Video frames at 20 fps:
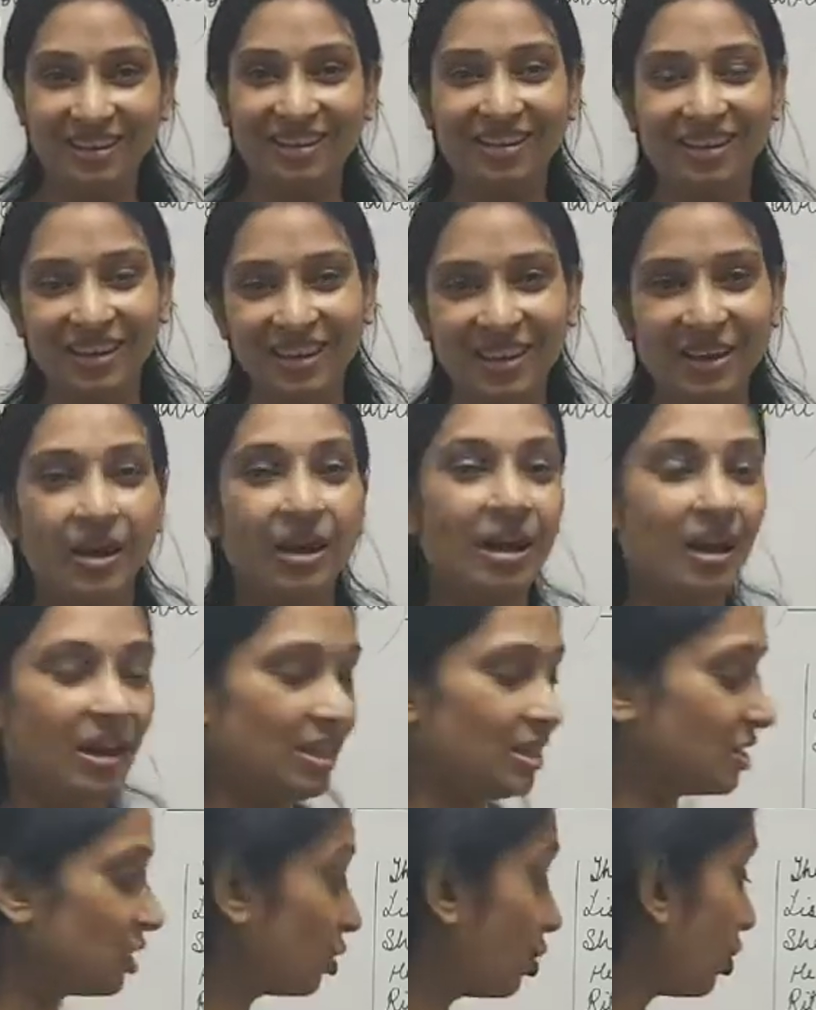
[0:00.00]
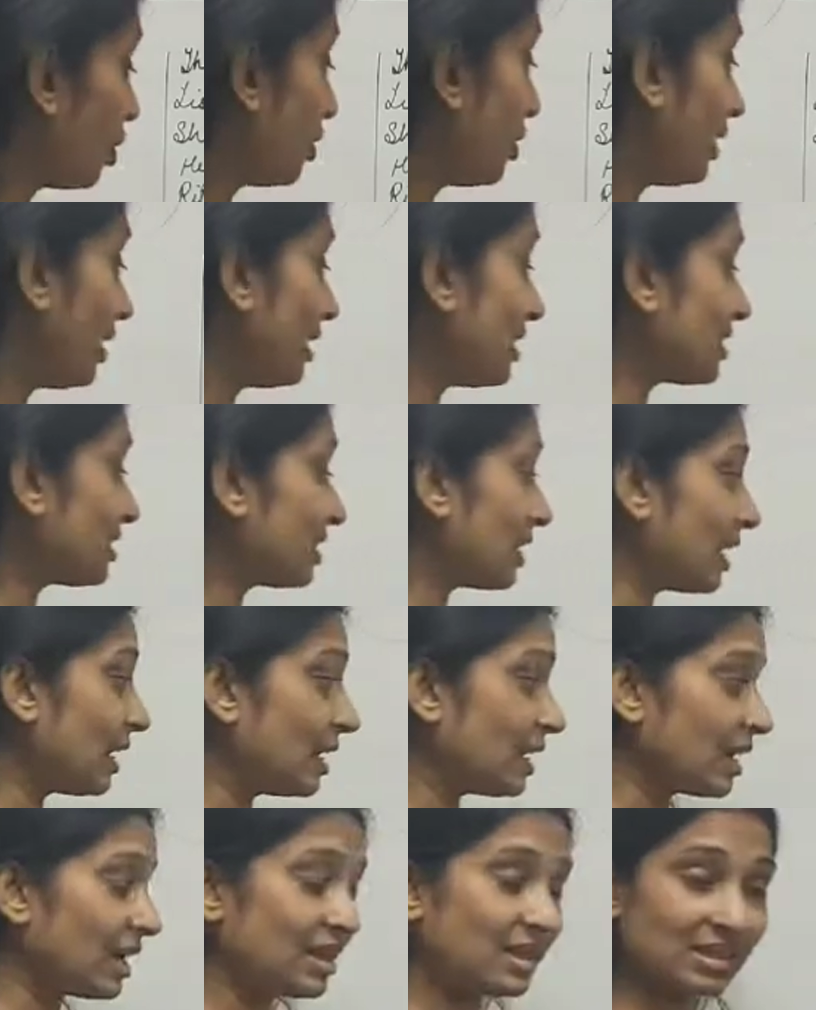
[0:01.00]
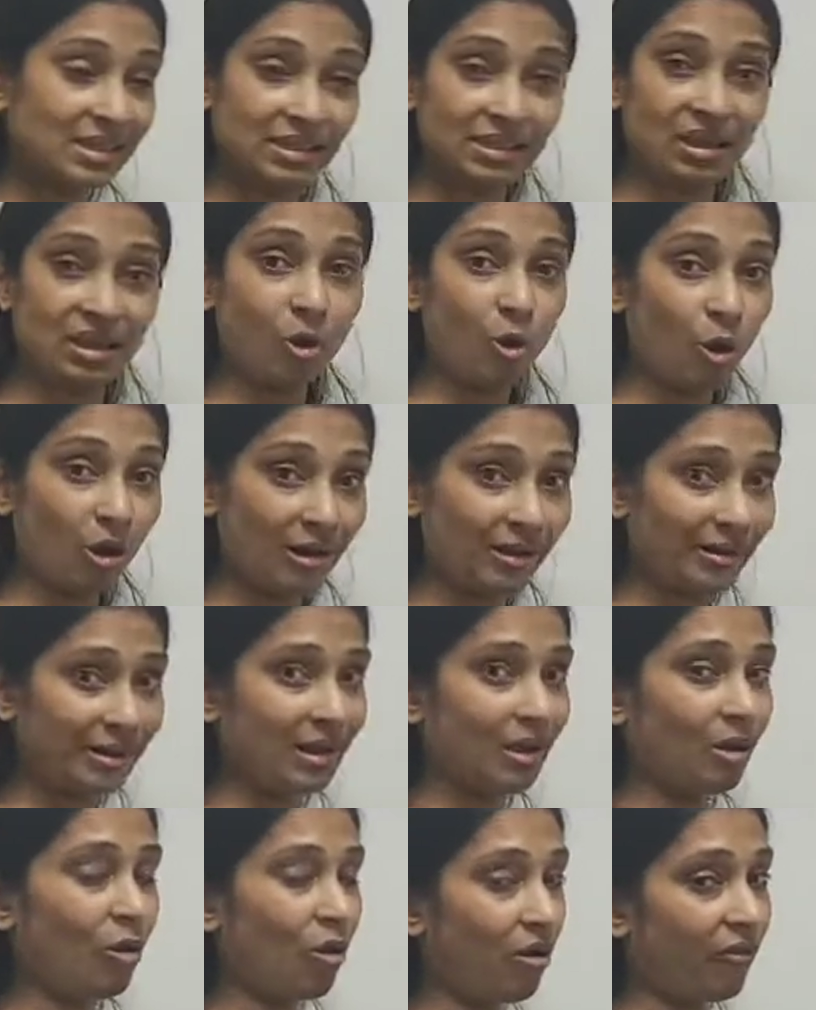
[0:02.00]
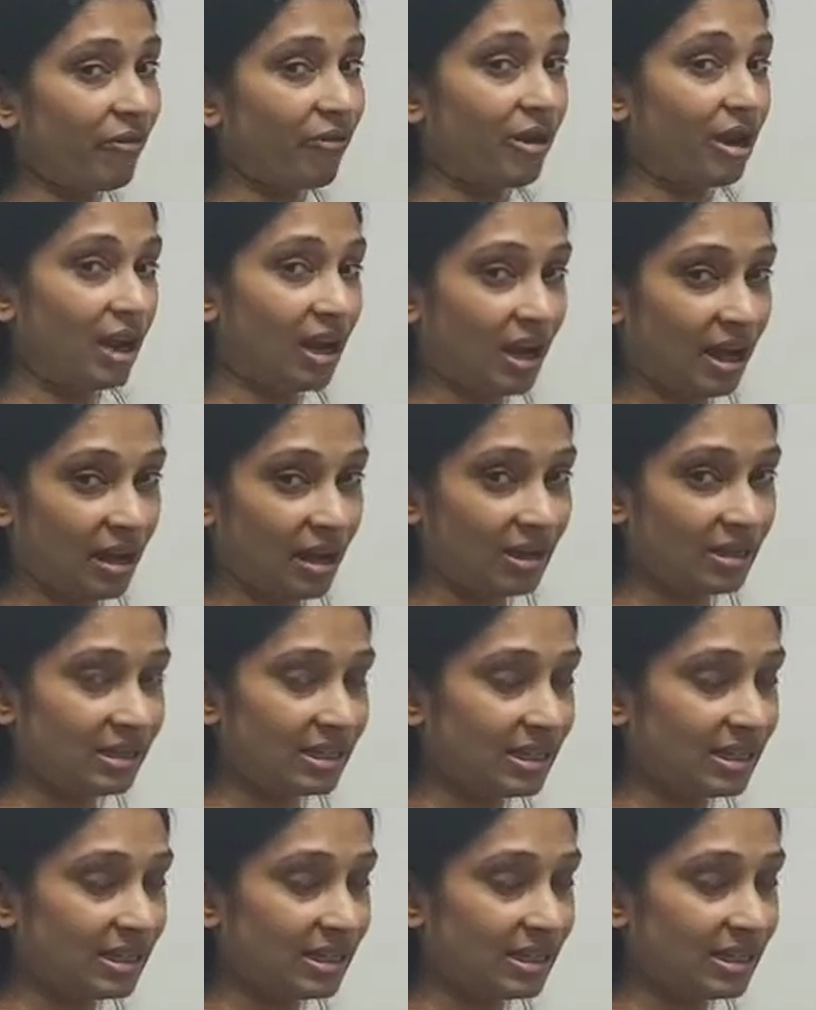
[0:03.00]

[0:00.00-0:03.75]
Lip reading: Okay, so it is telling us the quality of glass.